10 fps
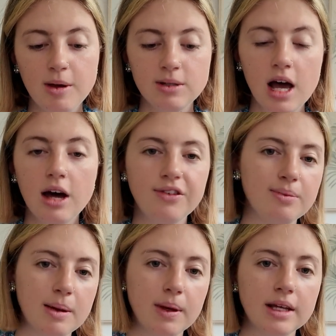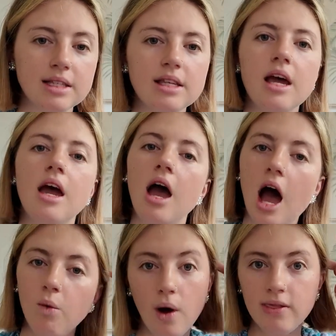It was hard for me because
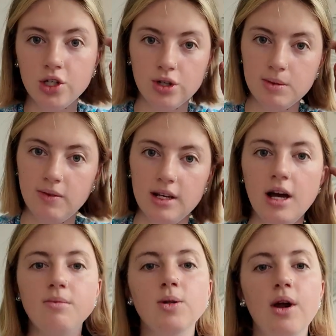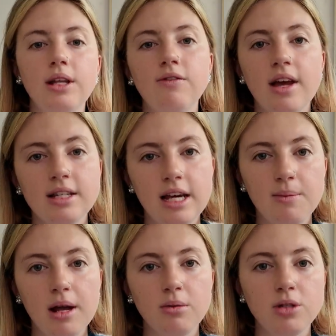I won the trip to Vietnam, so I only found out
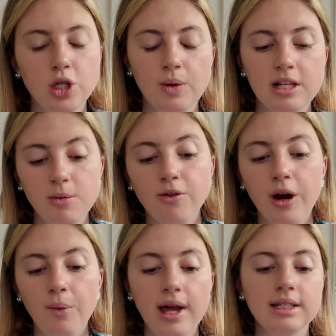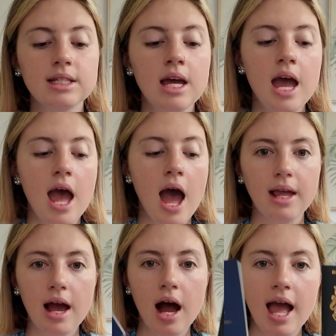about it 2 weeks before I went. But
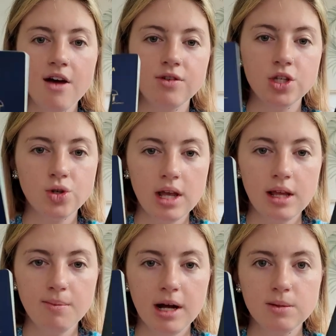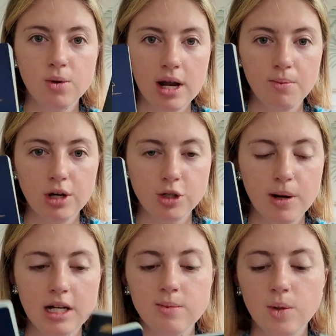yeah, I have an Australian passport and a British
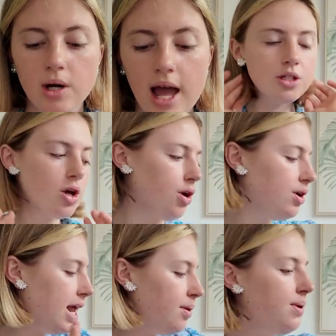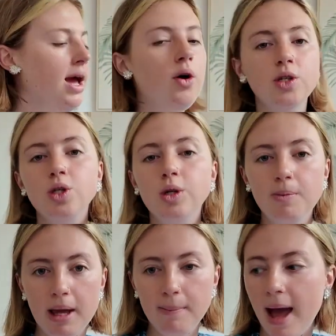passport. So now we'll get on to the
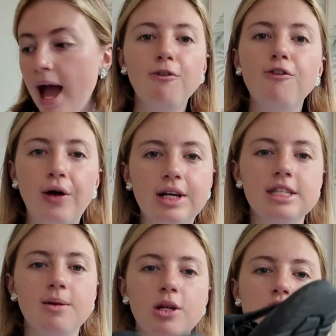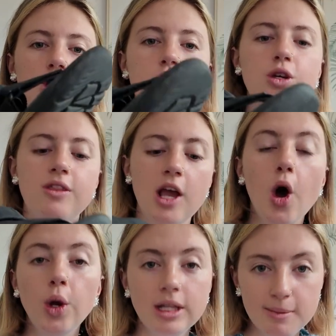big bag. But first, I'm going to show you the
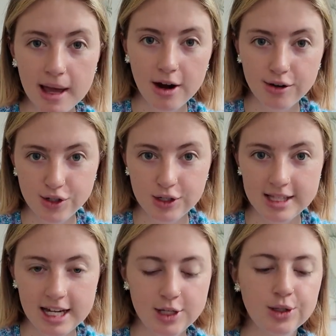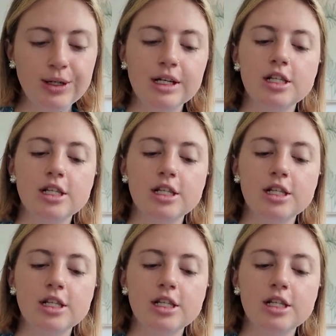only pair of shoes that I took.